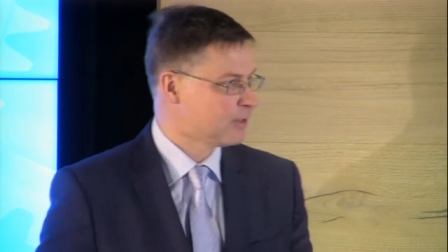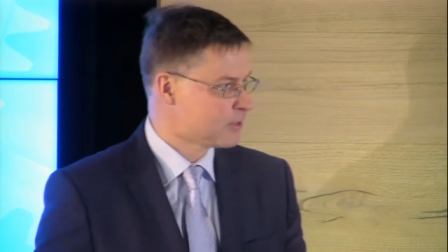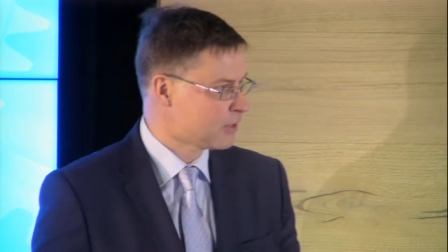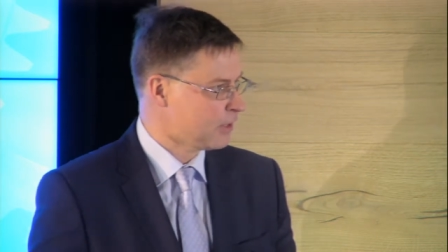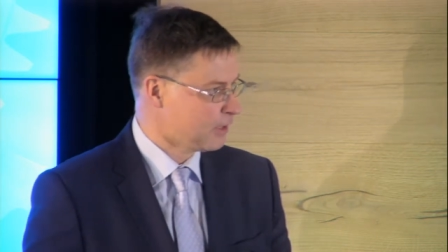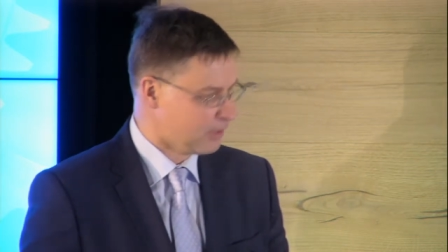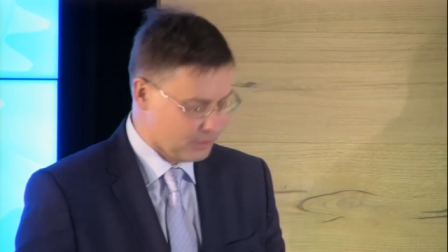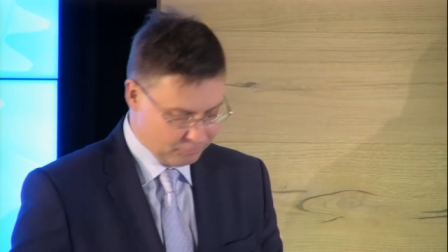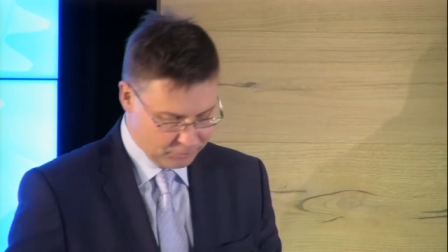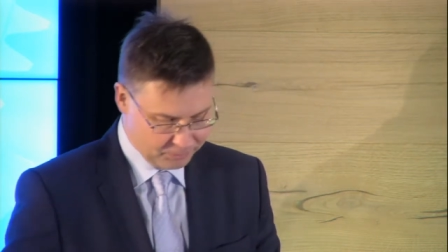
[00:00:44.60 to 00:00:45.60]
they
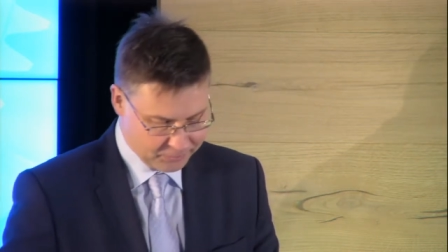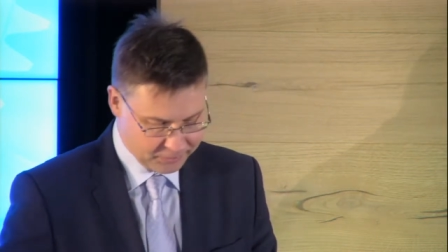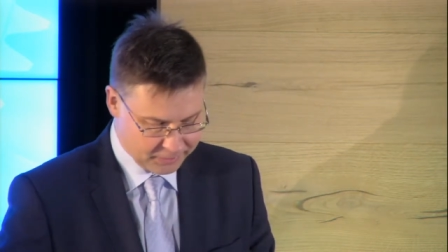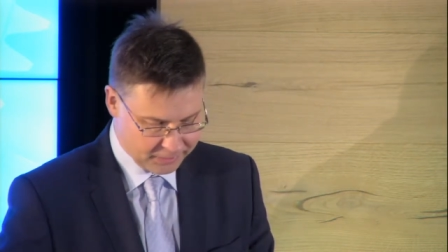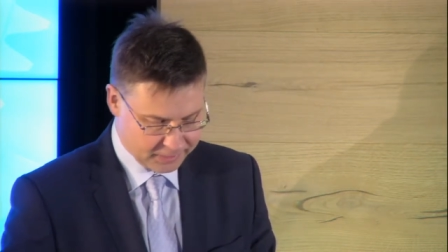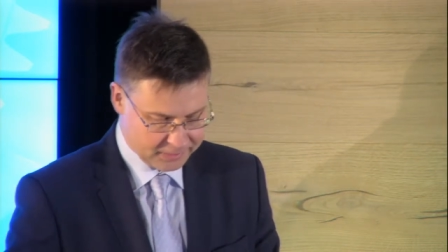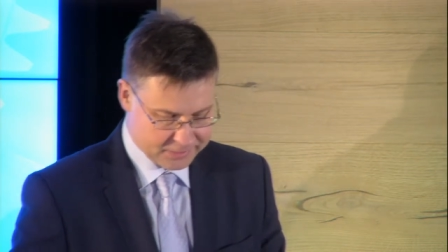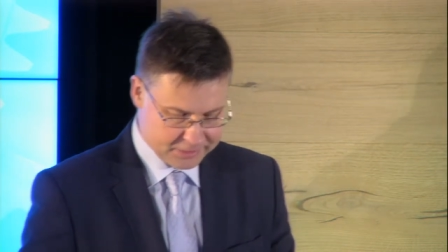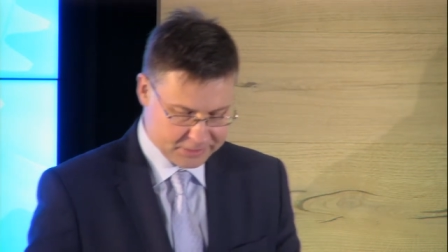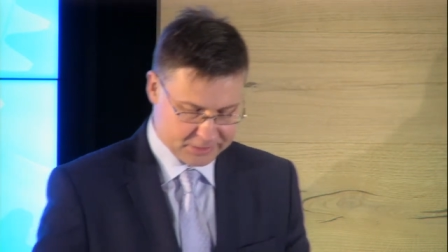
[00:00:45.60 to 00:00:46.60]
developed a
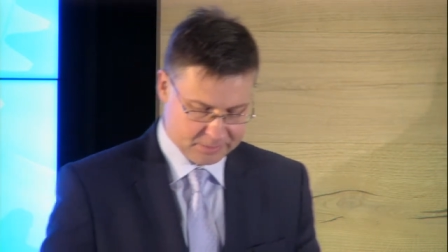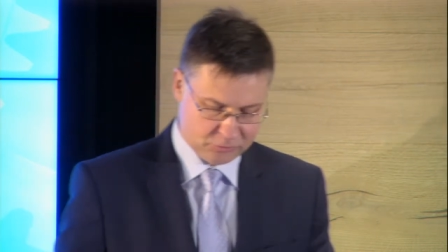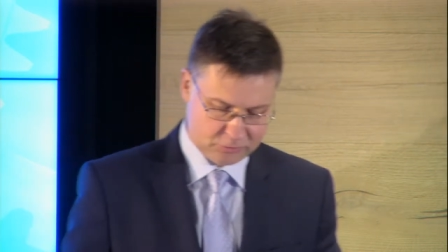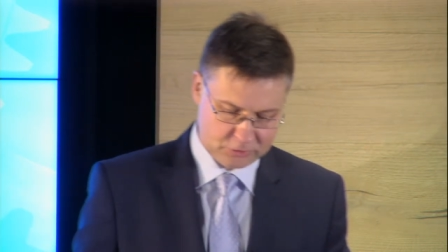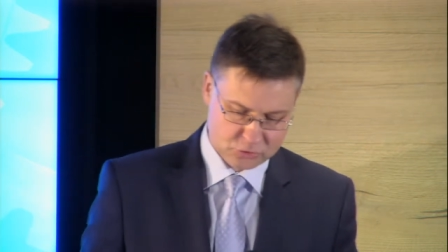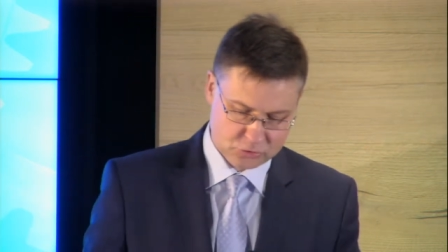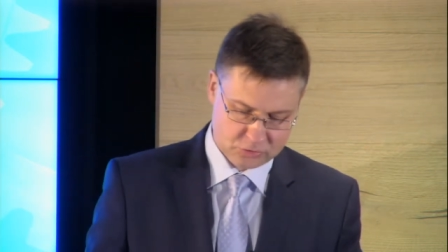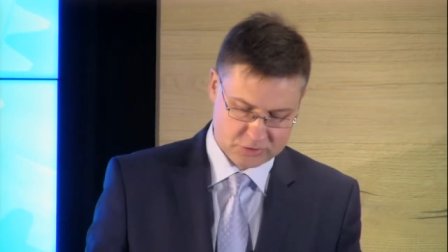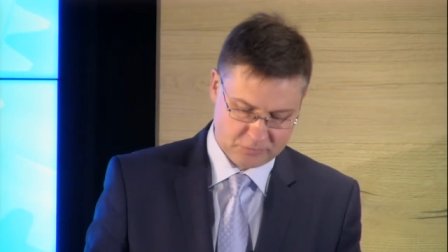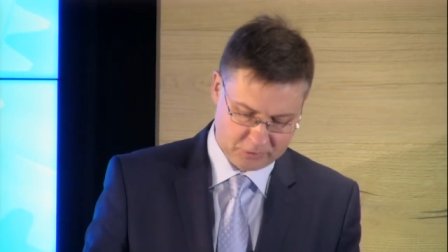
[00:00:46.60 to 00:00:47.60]
system to insure
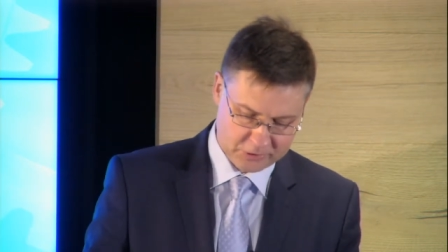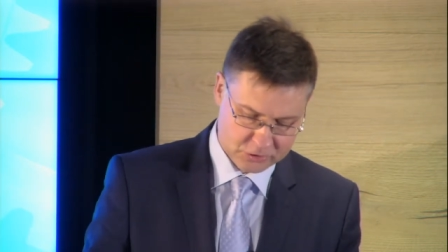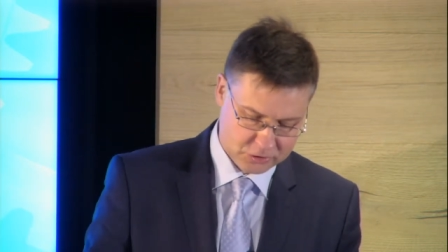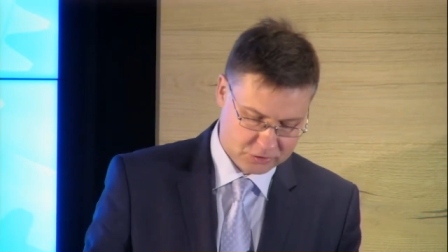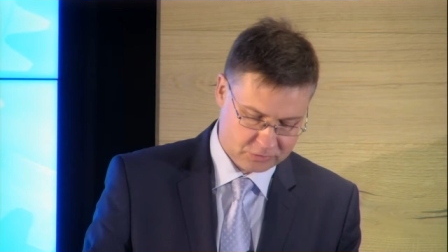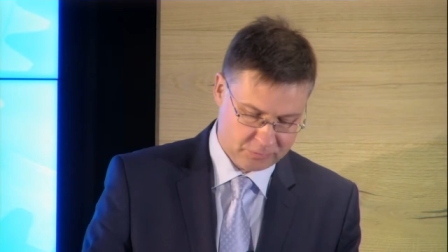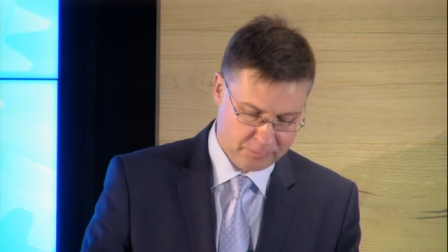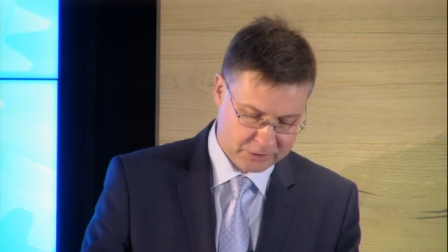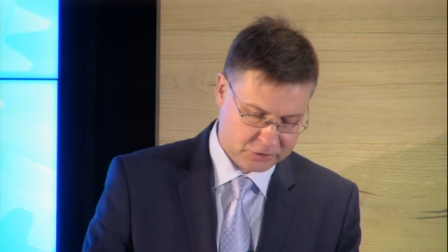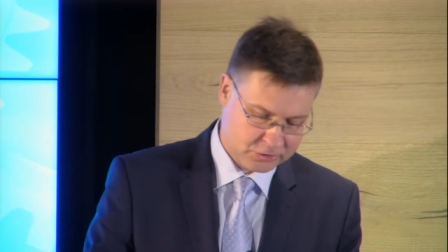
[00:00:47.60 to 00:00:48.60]
the voyages of
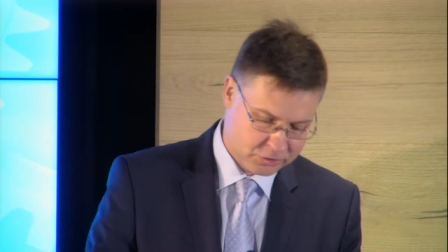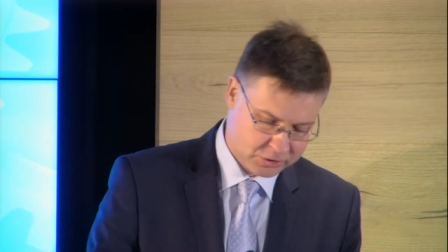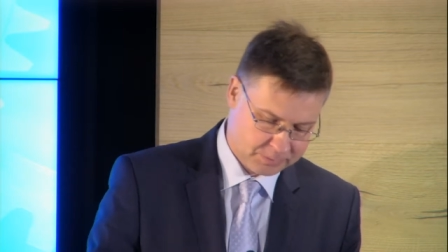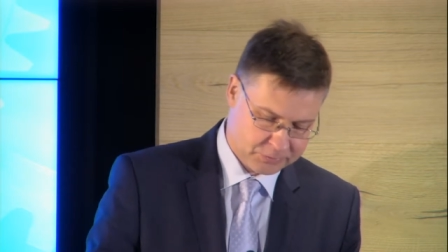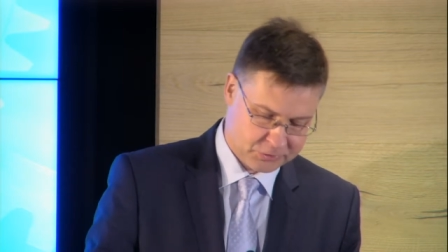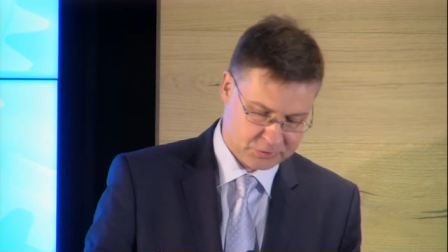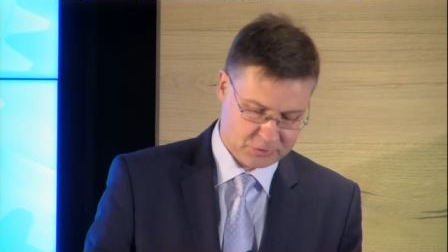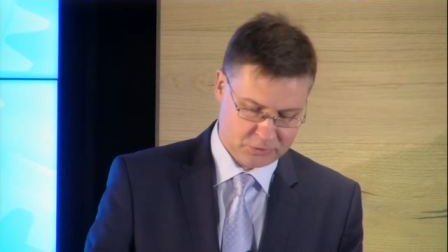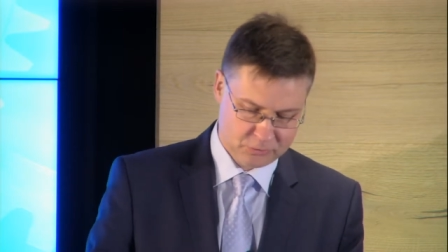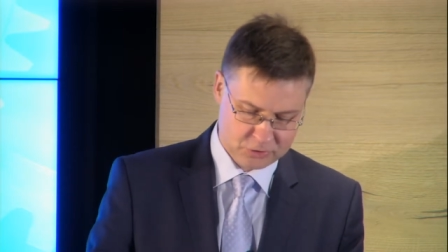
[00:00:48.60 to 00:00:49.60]
merchant ships
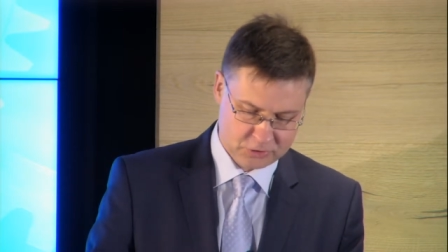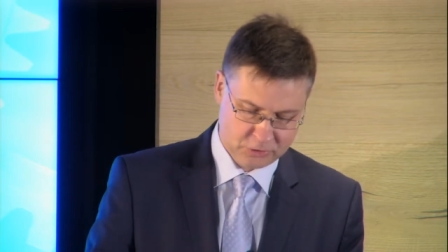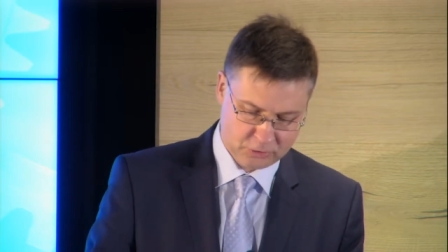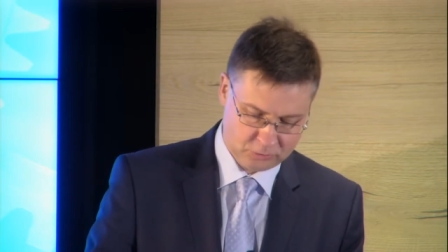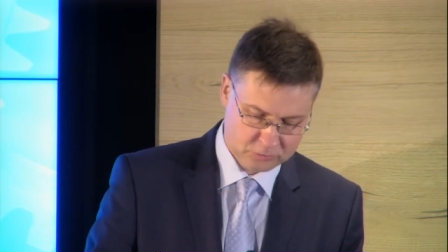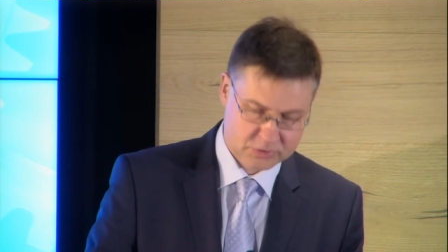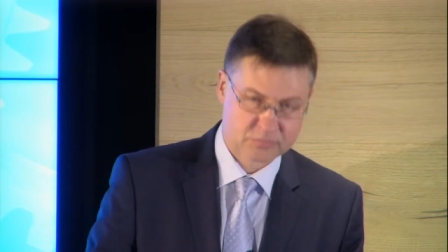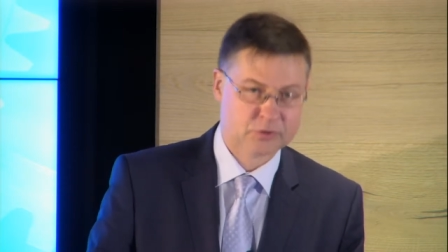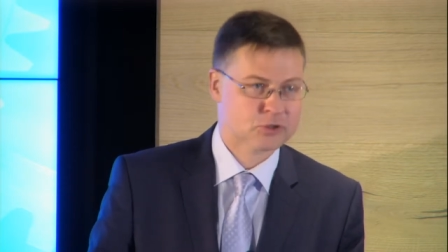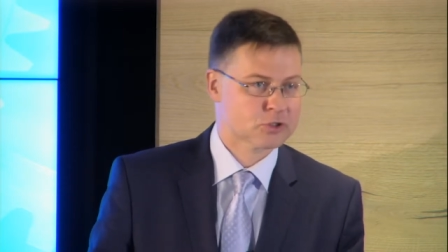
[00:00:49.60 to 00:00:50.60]
using loans
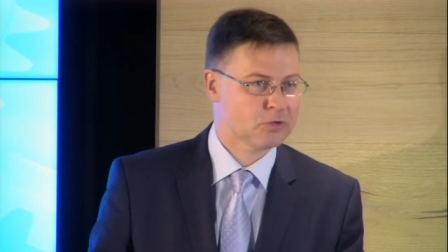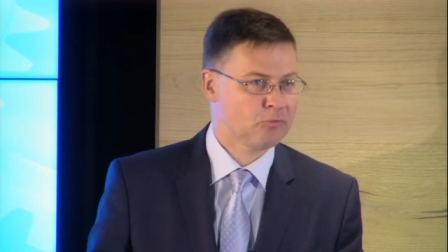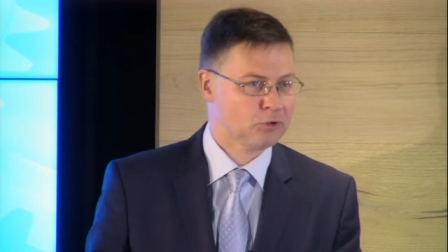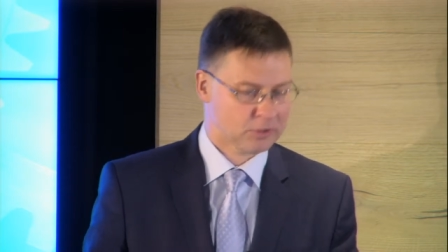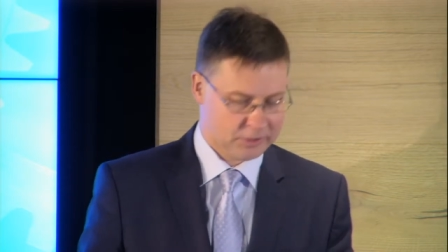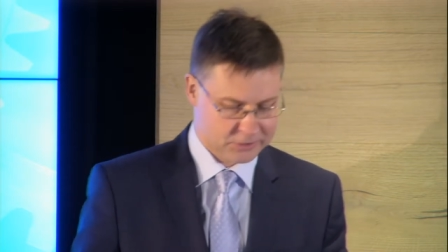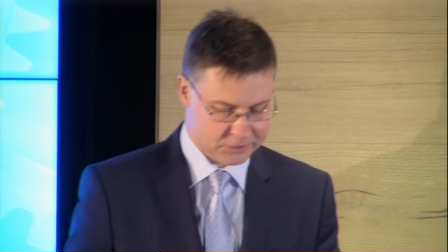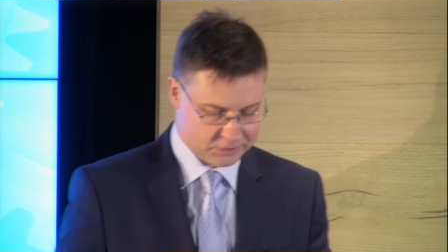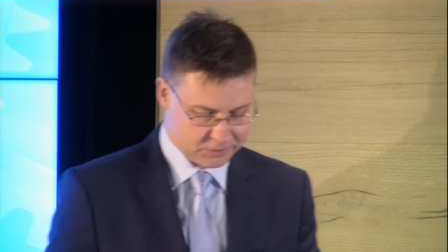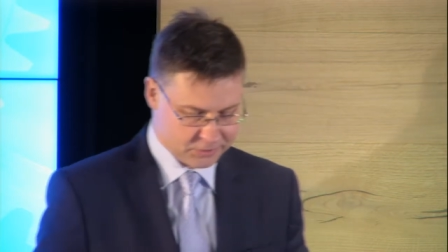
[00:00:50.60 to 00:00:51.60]
which worked like
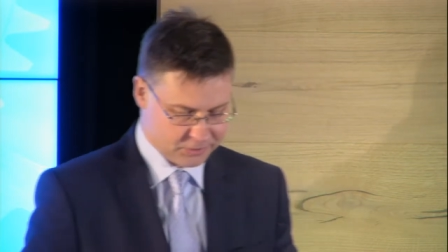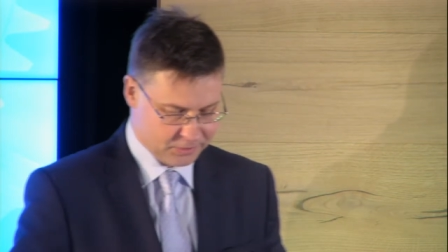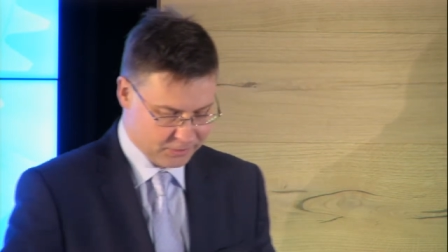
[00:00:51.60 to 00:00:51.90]
this.